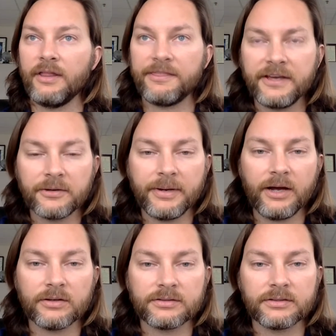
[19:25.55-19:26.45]
think
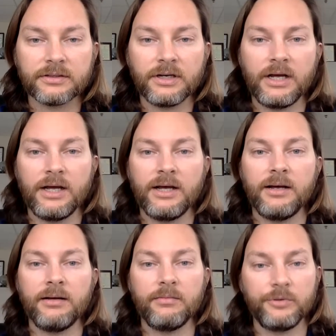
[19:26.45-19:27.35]
about
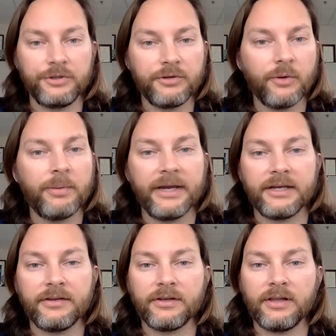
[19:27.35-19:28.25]
when you go
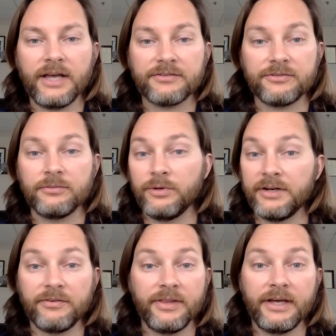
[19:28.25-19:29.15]
back into the classroom,
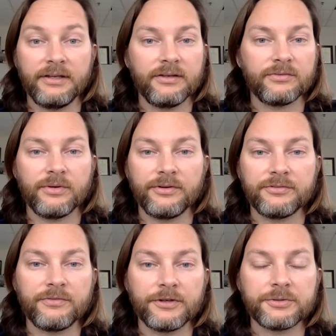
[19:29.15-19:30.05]
whenever that is, whether
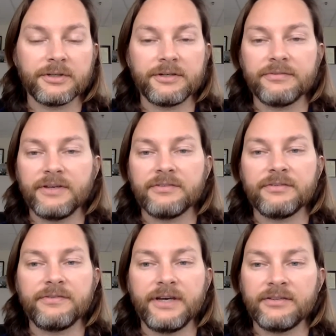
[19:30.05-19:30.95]
it's virtually or
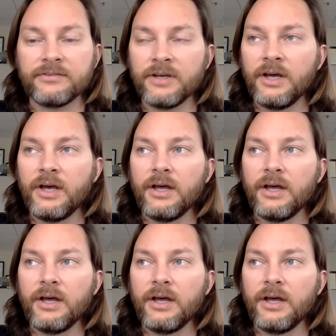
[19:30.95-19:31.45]
face-to-face,